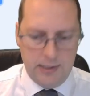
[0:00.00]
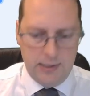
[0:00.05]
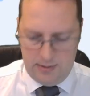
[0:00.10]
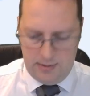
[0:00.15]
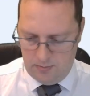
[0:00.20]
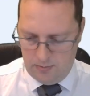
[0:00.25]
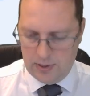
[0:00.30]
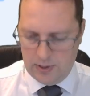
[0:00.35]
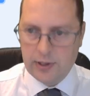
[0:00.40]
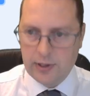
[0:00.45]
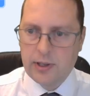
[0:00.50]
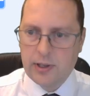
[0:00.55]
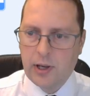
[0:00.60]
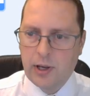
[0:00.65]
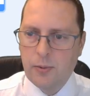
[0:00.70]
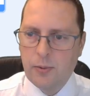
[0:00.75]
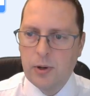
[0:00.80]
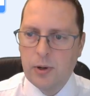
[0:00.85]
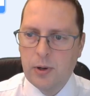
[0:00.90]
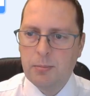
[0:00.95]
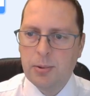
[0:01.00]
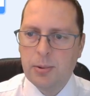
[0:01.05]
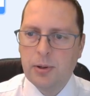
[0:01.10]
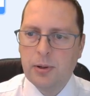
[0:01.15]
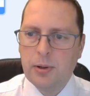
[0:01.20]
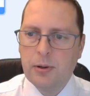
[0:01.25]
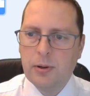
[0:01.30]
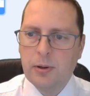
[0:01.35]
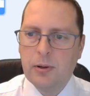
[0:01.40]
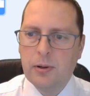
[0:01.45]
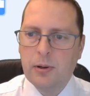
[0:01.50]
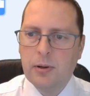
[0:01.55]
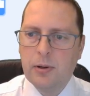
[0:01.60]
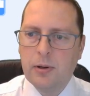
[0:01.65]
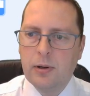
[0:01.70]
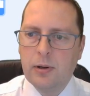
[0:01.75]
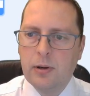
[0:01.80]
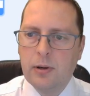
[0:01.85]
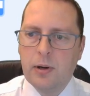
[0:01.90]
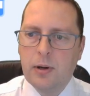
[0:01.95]
When I go up,
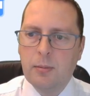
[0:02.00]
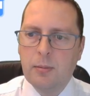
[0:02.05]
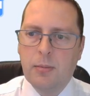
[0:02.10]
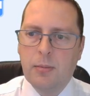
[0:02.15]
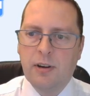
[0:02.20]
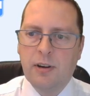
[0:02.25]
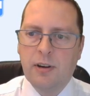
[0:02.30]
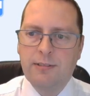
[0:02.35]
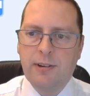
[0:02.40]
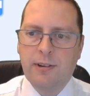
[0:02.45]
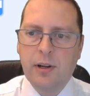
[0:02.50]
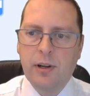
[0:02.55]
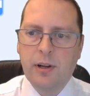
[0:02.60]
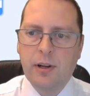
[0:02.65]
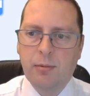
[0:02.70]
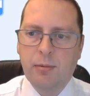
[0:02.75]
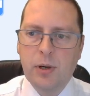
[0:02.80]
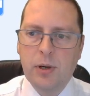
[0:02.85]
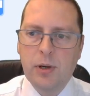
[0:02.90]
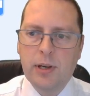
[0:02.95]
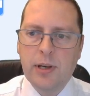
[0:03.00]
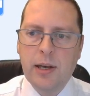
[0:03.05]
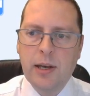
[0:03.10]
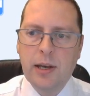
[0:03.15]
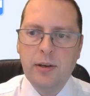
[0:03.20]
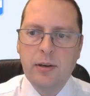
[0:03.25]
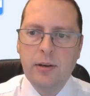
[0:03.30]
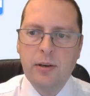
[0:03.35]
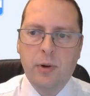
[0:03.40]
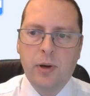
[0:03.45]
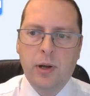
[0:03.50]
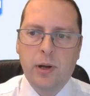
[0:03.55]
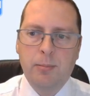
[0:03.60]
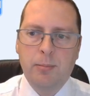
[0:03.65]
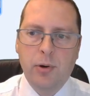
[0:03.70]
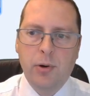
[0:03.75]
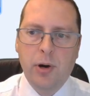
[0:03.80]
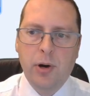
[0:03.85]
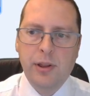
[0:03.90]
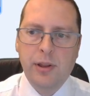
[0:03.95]
my fire's working. When I
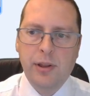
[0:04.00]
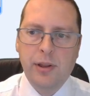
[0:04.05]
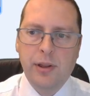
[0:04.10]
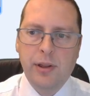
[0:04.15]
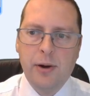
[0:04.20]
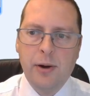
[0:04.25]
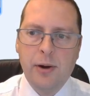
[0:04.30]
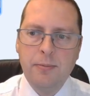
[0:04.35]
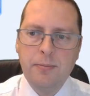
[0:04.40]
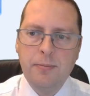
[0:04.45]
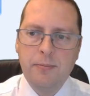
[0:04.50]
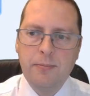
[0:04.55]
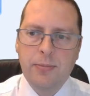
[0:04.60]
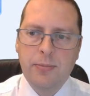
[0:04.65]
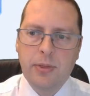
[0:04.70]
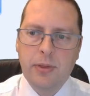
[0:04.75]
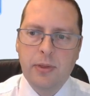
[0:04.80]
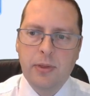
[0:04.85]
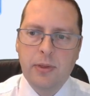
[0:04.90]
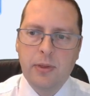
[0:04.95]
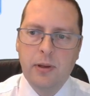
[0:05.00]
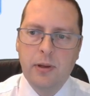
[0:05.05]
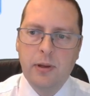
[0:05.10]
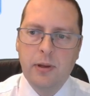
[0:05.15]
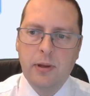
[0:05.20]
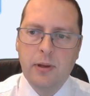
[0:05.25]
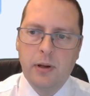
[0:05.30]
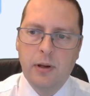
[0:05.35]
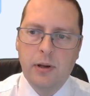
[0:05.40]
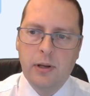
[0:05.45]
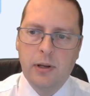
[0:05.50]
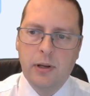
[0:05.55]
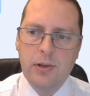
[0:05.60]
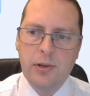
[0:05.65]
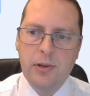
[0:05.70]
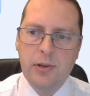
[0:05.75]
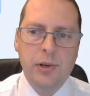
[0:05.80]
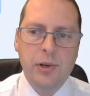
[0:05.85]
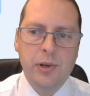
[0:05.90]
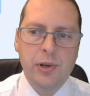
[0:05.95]
press down,
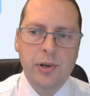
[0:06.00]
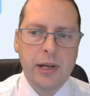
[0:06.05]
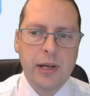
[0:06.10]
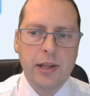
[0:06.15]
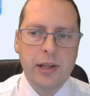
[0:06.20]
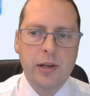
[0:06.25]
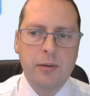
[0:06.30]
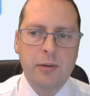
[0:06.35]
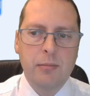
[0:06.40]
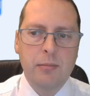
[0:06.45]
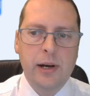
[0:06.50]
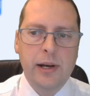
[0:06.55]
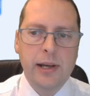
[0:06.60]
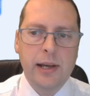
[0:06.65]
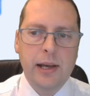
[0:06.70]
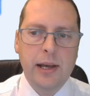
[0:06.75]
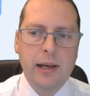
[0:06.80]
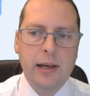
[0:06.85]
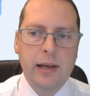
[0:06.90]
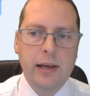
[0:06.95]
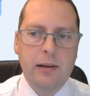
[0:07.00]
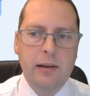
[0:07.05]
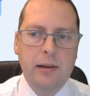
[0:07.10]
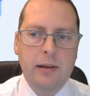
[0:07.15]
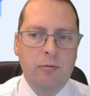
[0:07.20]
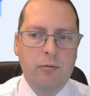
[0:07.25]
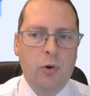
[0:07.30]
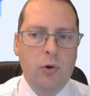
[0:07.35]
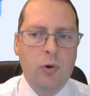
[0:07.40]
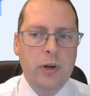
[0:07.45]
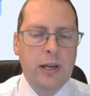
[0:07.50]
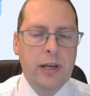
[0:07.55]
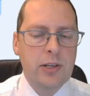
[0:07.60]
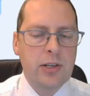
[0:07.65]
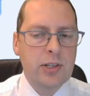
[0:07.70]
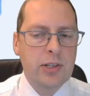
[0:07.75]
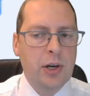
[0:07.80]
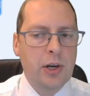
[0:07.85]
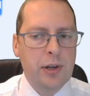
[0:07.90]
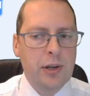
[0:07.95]
you can see that my rocket
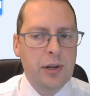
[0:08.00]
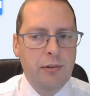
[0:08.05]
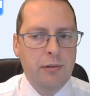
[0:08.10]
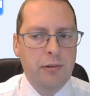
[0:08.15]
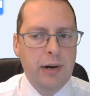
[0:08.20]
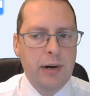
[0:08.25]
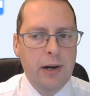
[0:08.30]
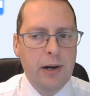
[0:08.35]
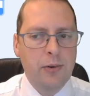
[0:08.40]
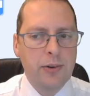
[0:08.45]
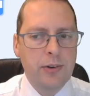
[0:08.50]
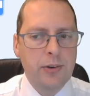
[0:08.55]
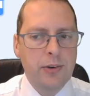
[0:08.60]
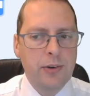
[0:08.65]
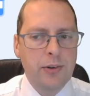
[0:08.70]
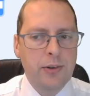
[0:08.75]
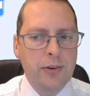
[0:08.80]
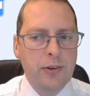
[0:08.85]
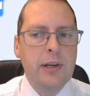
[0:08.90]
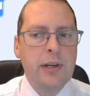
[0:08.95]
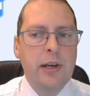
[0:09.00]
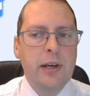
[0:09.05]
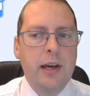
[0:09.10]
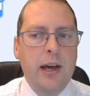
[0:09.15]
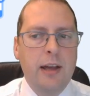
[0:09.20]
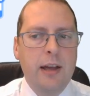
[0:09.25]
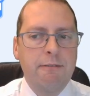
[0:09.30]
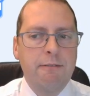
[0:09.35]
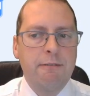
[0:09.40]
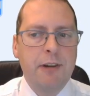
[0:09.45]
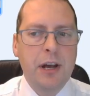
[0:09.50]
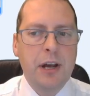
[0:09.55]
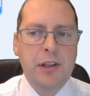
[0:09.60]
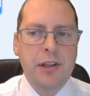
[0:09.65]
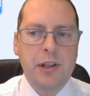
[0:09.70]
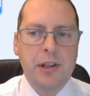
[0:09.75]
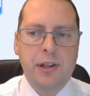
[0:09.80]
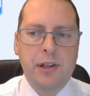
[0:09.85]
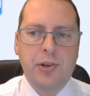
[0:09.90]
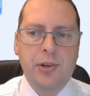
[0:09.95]
turns around and
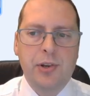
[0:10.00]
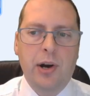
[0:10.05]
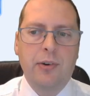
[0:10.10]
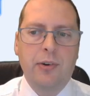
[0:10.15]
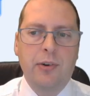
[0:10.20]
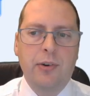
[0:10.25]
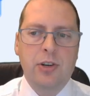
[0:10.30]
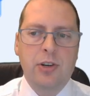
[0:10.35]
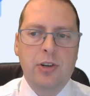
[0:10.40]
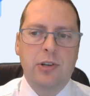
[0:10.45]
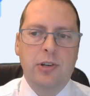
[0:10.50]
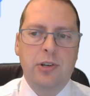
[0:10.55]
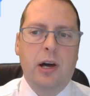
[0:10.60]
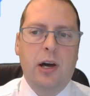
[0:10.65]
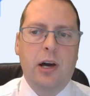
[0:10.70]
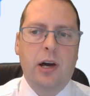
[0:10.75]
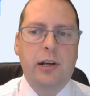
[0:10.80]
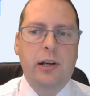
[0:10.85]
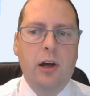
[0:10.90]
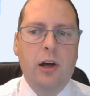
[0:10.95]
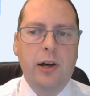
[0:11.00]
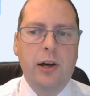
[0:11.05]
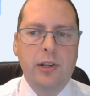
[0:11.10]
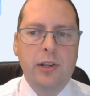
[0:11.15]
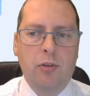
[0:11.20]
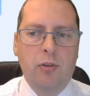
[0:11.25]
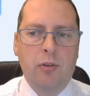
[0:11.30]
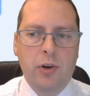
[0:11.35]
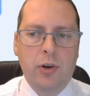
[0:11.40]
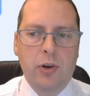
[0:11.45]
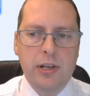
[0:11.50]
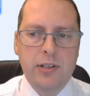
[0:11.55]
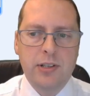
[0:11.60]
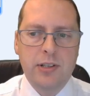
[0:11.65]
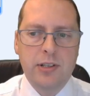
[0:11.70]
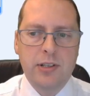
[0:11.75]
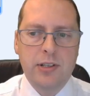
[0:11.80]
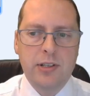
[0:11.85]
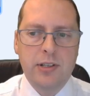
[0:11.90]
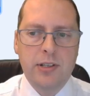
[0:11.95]
faces the direction that I'd like the rocket to
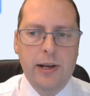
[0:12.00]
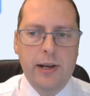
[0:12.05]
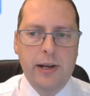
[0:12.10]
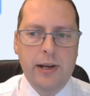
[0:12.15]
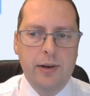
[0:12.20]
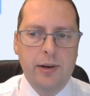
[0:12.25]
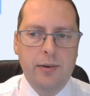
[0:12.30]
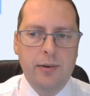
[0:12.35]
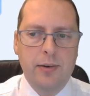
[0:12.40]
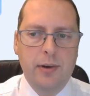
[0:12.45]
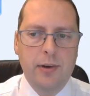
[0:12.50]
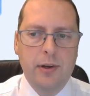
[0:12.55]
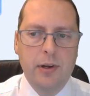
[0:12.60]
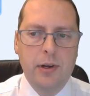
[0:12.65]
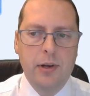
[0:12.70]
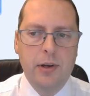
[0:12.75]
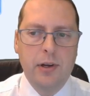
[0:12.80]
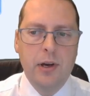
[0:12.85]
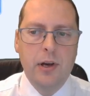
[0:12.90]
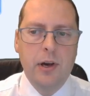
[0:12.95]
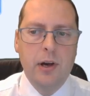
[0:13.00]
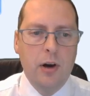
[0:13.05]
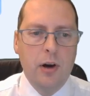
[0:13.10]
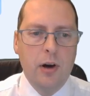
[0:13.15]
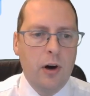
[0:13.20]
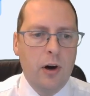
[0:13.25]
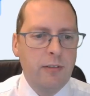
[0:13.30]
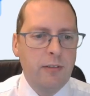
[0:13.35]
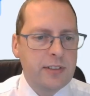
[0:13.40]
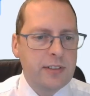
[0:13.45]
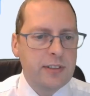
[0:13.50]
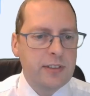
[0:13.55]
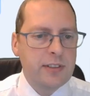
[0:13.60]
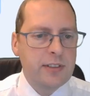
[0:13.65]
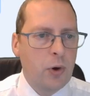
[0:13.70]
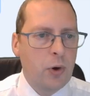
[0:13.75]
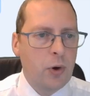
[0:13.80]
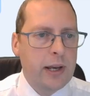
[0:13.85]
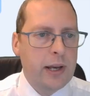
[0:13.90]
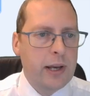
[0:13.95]
fly in. Obviously
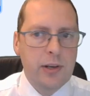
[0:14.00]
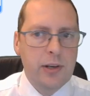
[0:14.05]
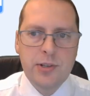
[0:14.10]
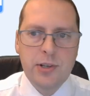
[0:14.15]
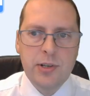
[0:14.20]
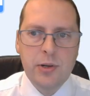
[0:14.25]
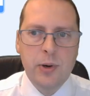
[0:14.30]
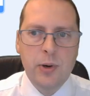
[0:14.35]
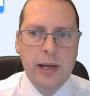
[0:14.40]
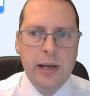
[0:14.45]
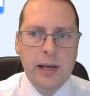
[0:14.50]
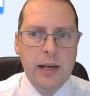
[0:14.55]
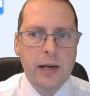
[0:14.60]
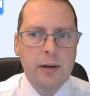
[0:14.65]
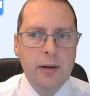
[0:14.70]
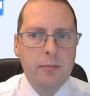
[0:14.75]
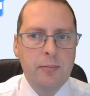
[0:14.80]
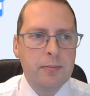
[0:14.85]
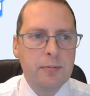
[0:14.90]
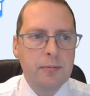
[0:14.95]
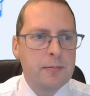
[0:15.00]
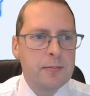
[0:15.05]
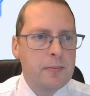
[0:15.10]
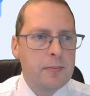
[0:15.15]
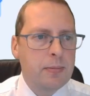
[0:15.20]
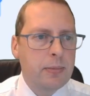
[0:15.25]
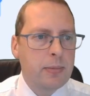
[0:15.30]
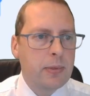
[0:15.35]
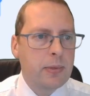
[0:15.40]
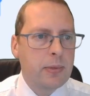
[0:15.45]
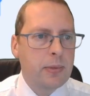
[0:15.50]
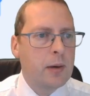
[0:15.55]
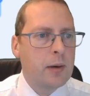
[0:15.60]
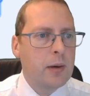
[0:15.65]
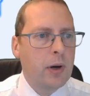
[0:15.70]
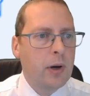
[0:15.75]
what I can do here in my